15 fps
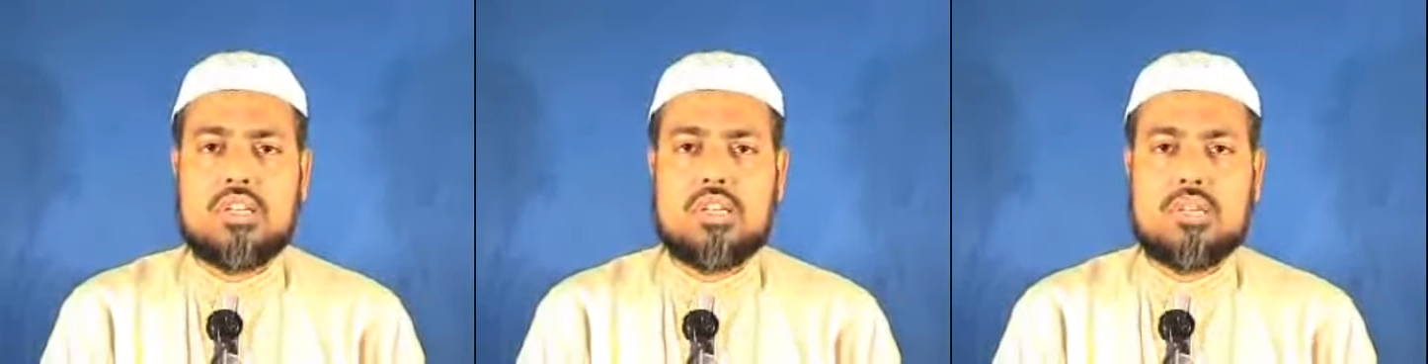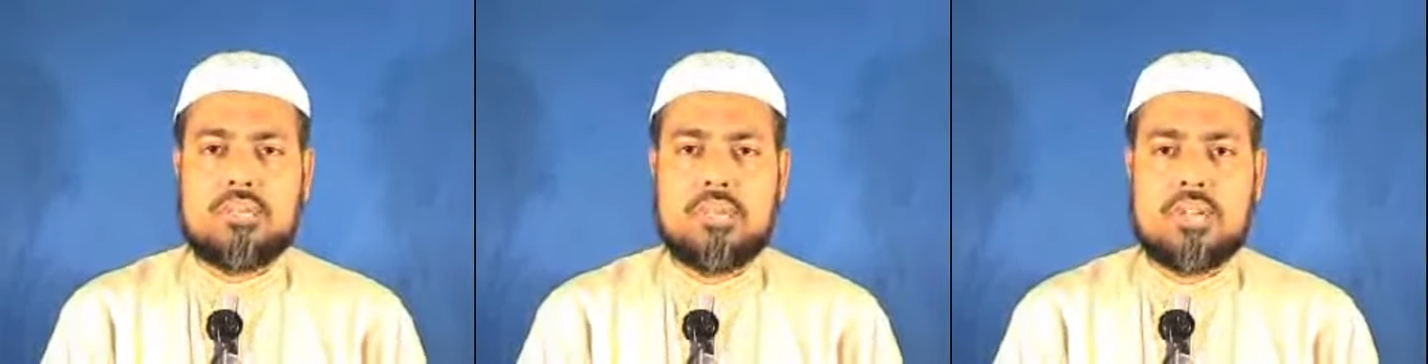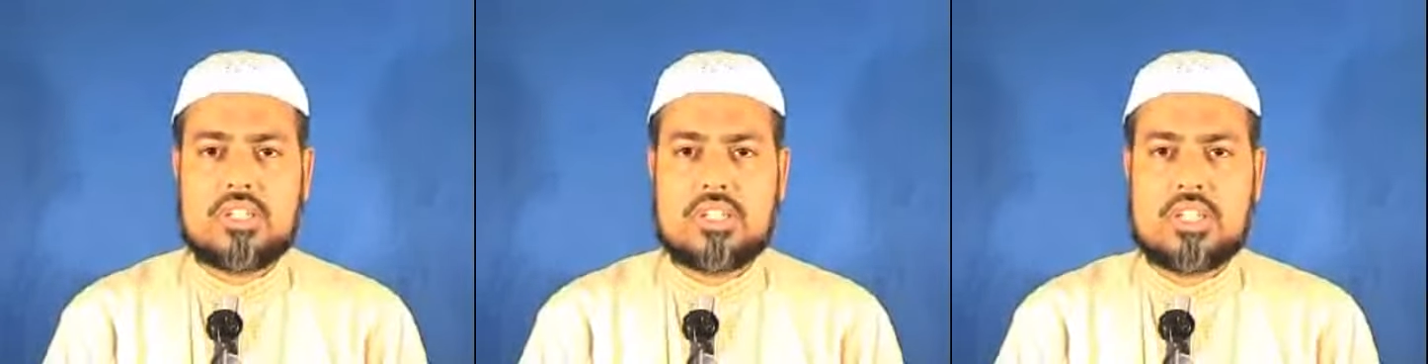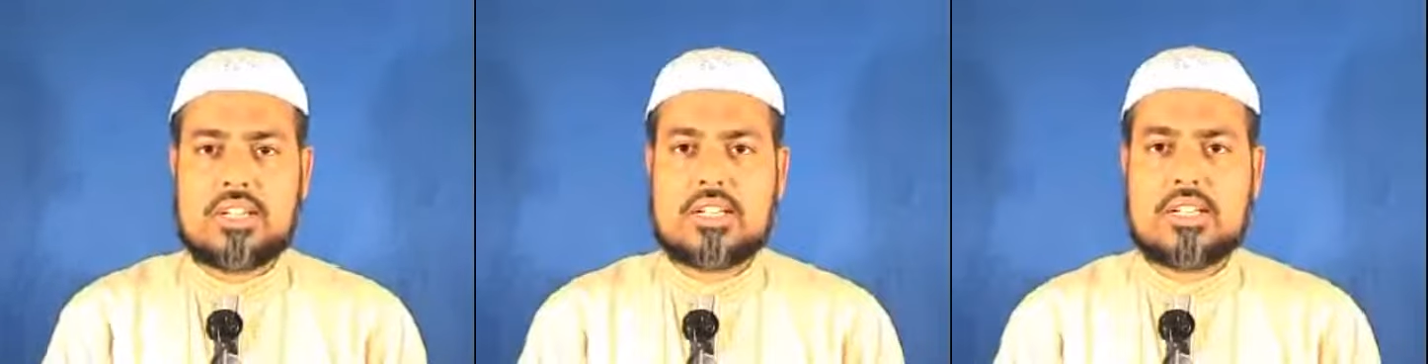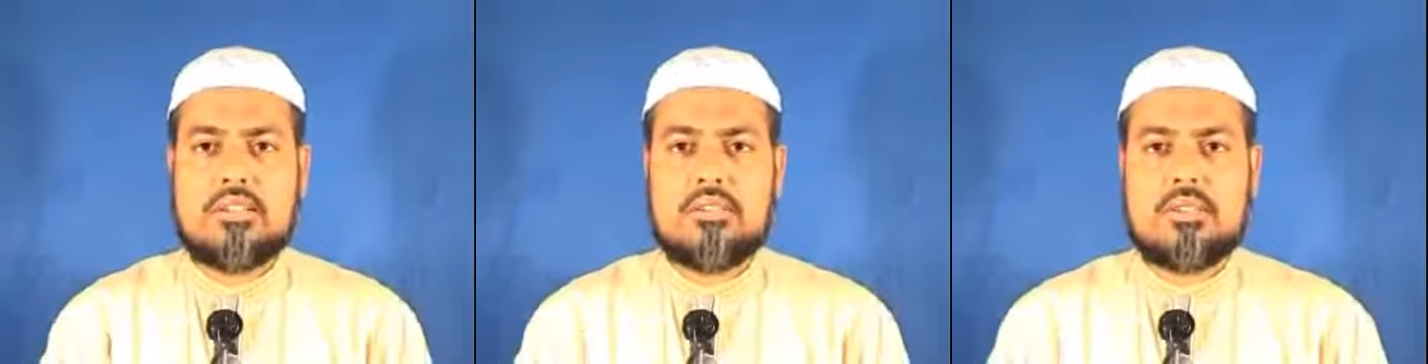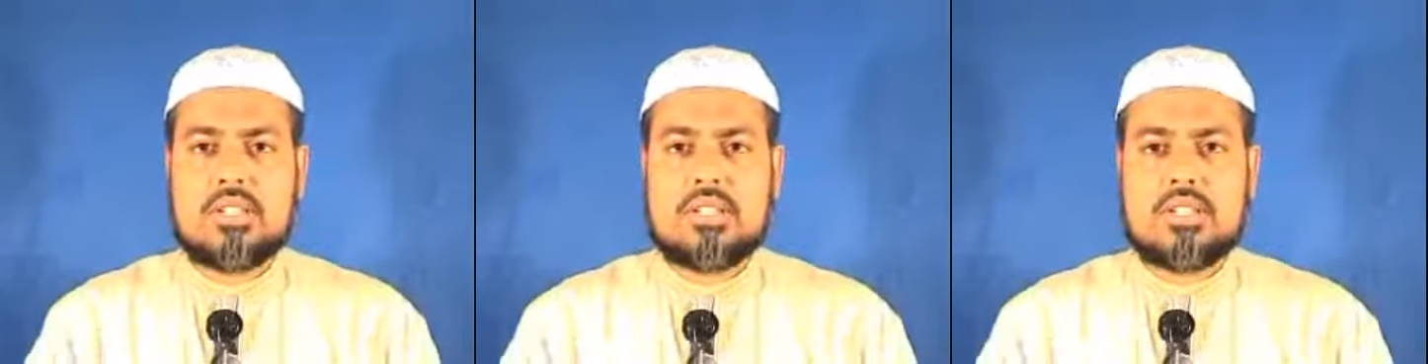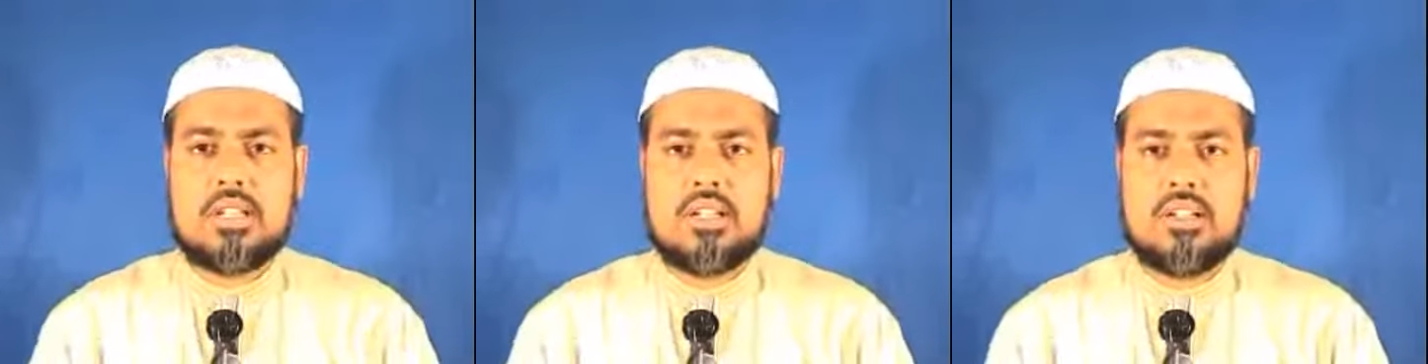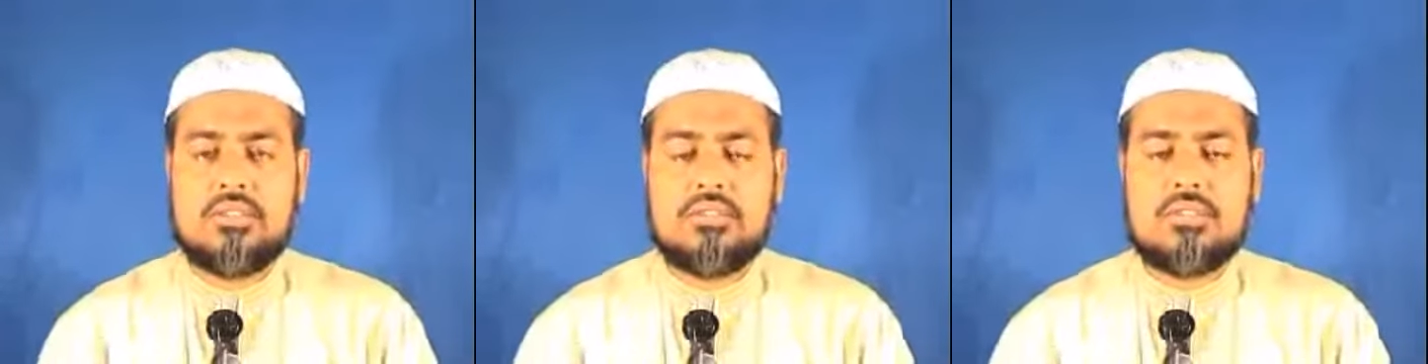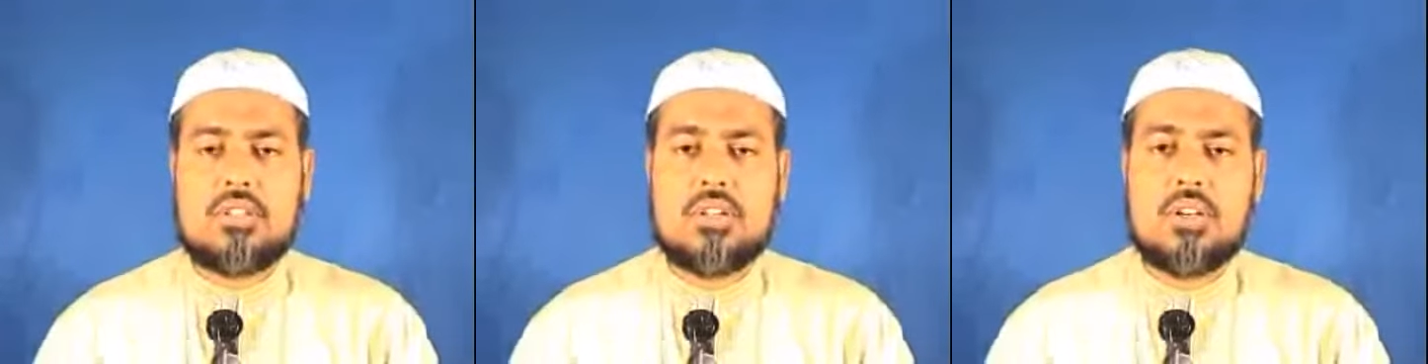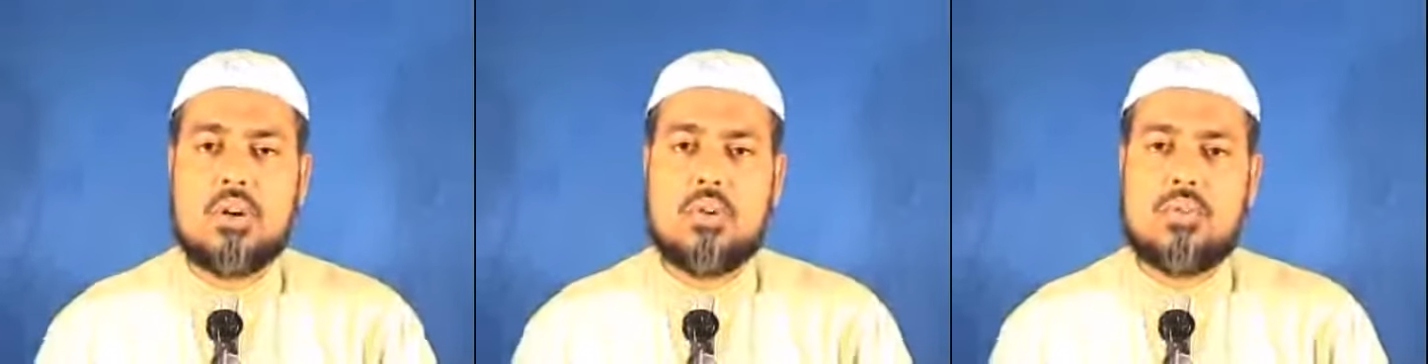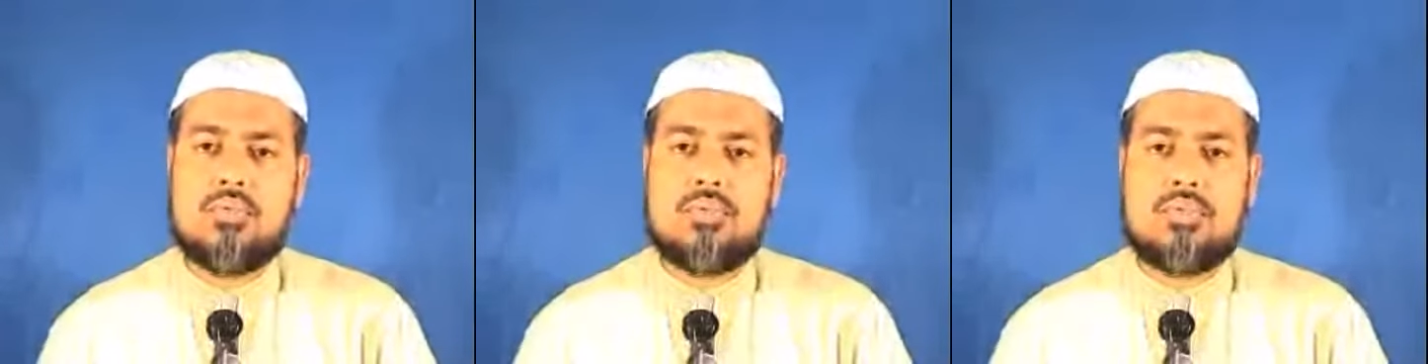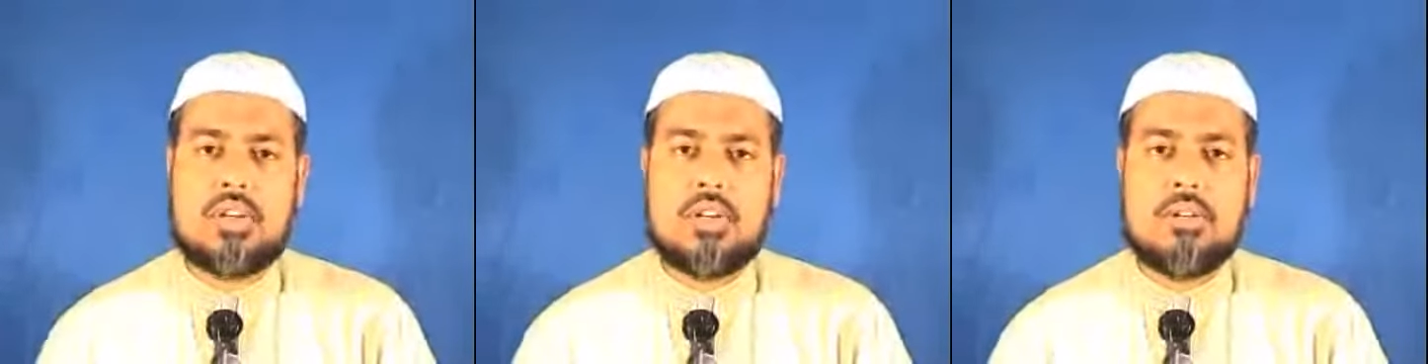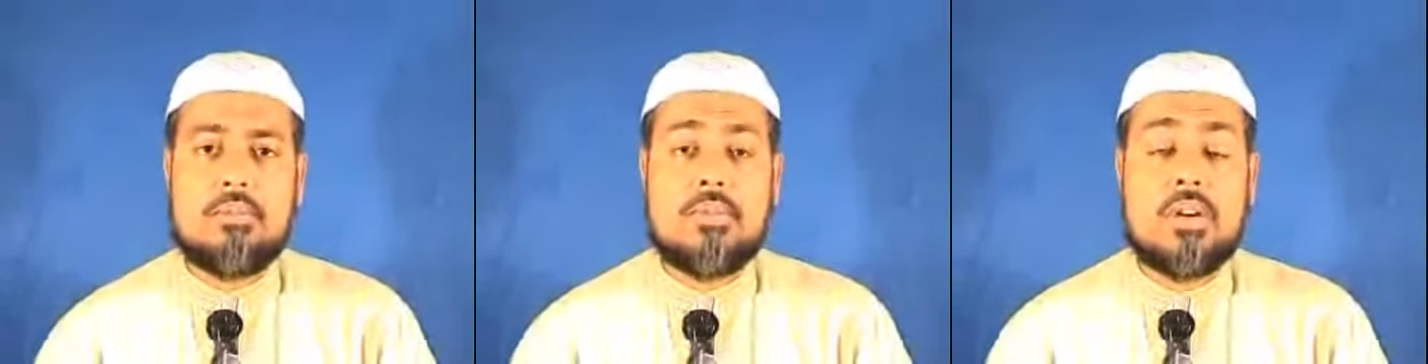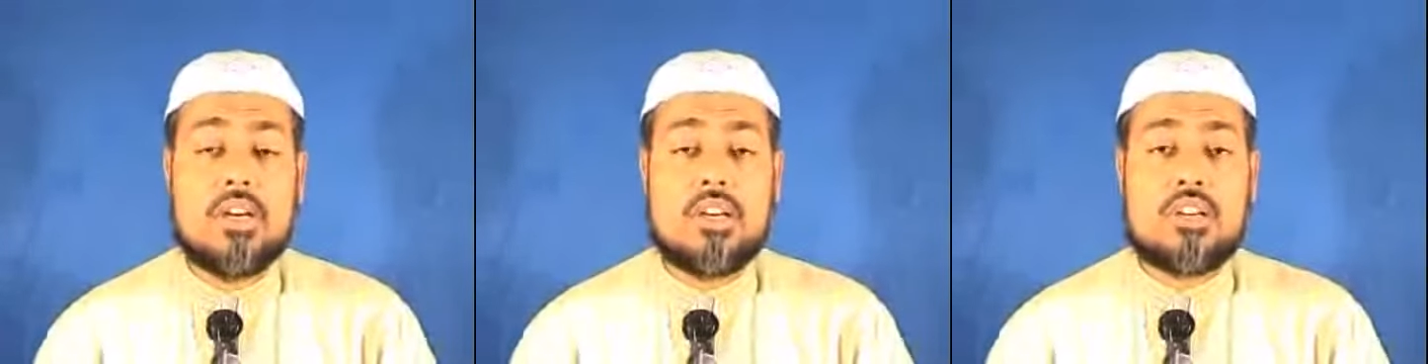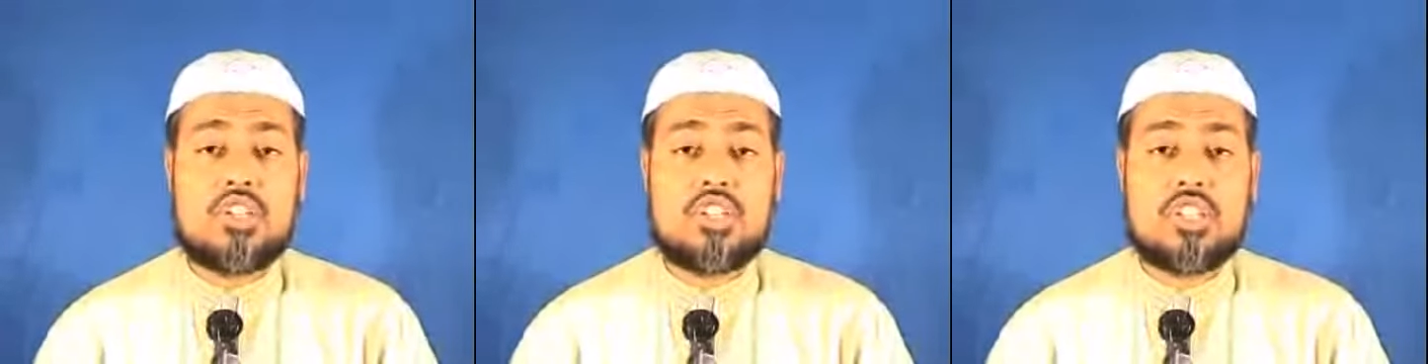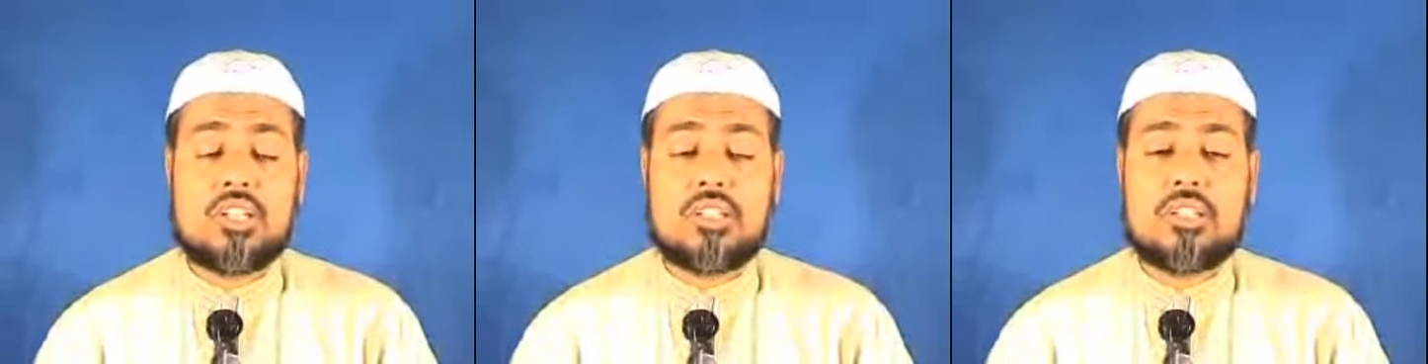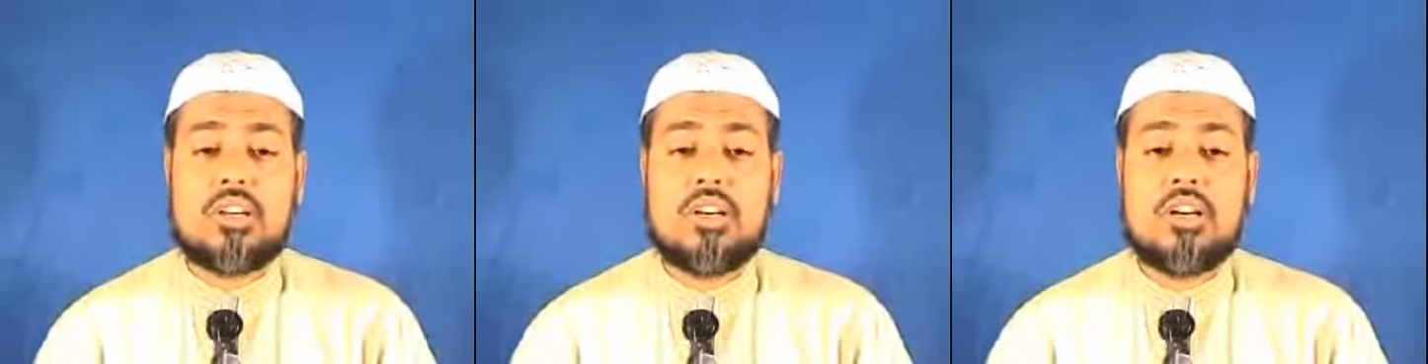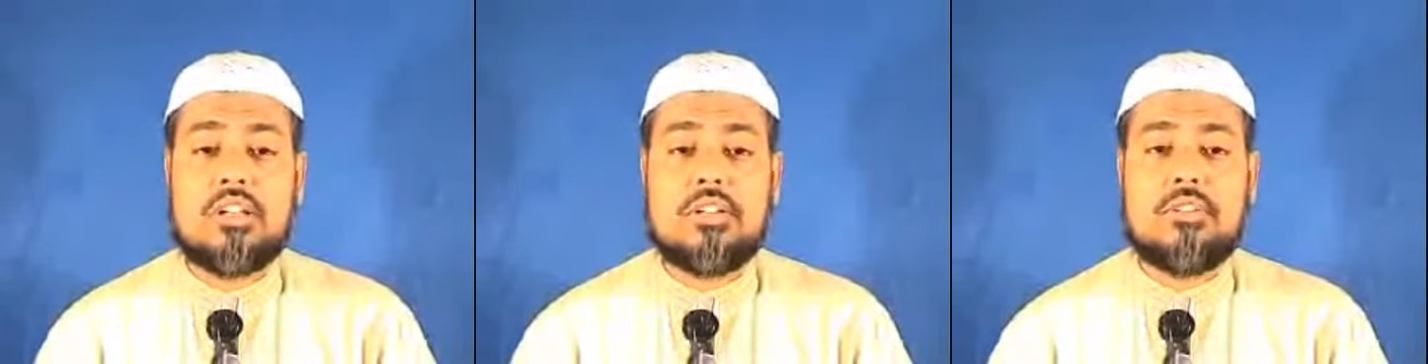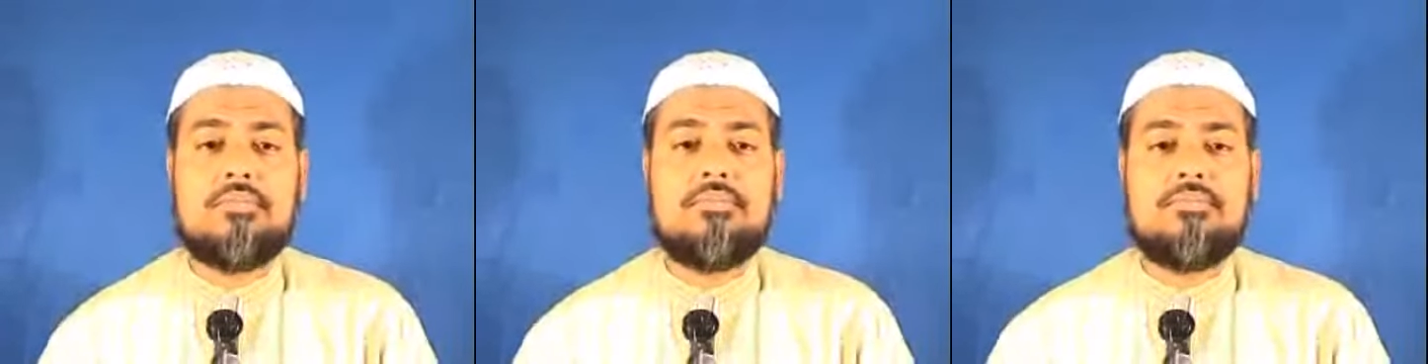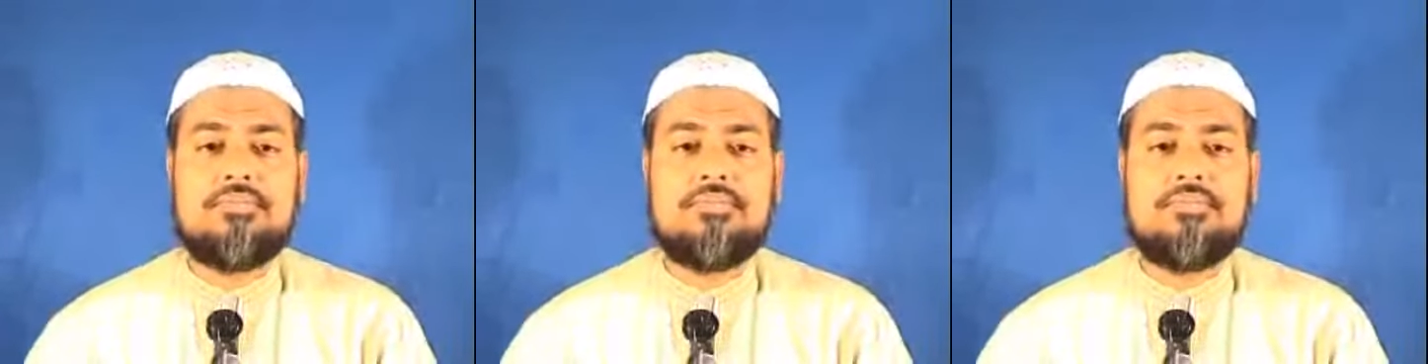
to protect ourselves from shaitan.